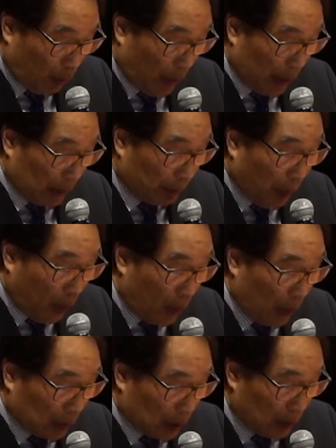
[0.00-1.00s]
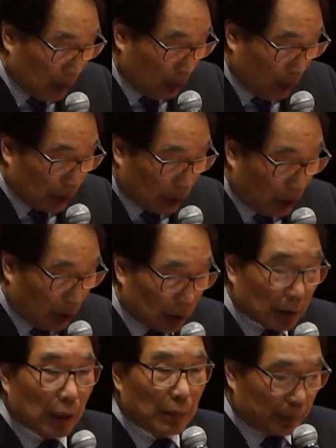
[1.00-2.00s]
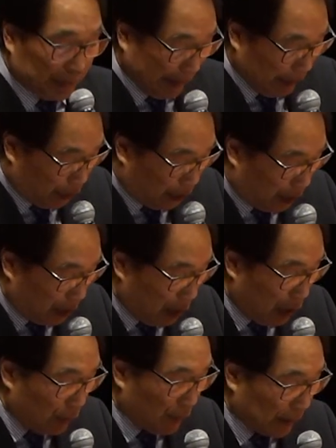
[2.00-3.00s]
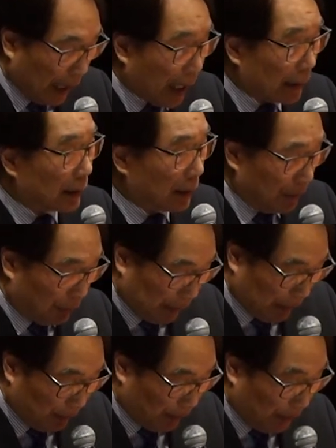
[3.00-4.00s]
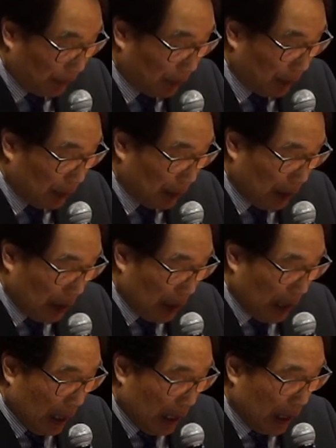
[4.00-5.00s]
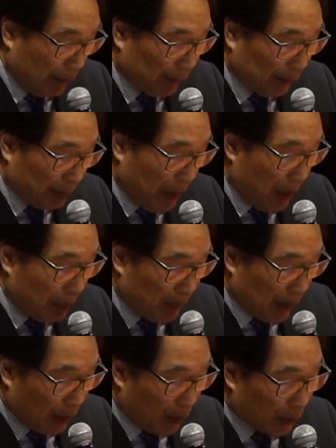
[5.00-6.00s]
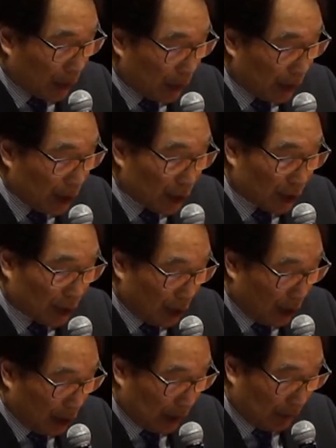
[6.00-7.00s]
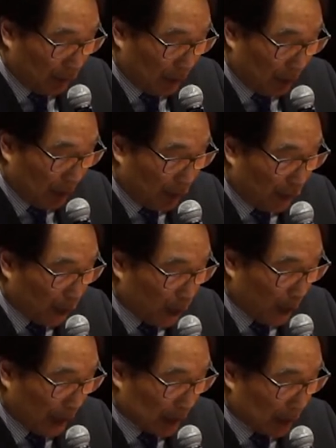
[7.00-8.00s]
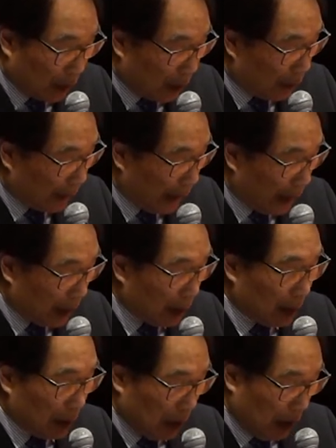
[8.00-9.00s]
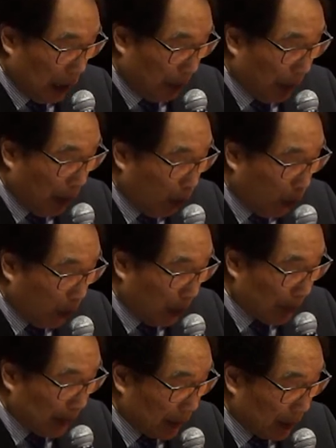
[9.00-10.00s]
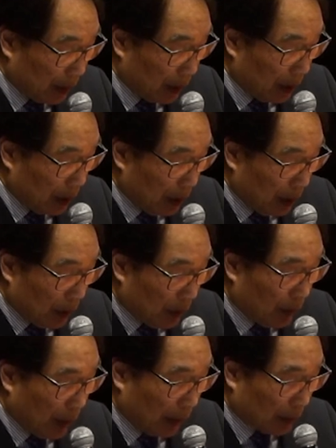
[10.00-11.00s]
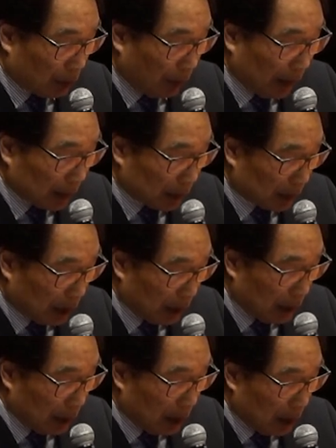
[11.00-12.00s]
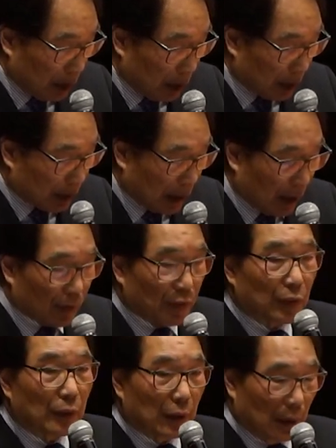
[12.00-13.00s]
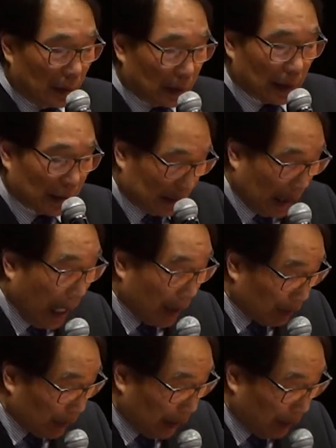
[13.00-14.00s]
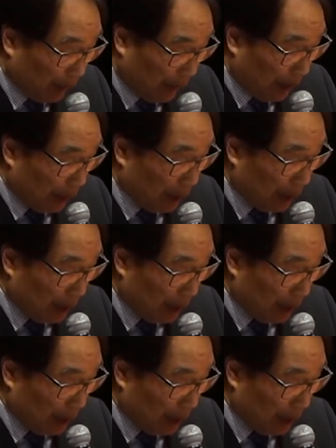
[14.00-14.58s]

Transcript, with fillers: When the poet was crossing a bridge over the Hudson River, he remembered a local news story from a few weeks earlier about a woman who had drowned herself just downriver.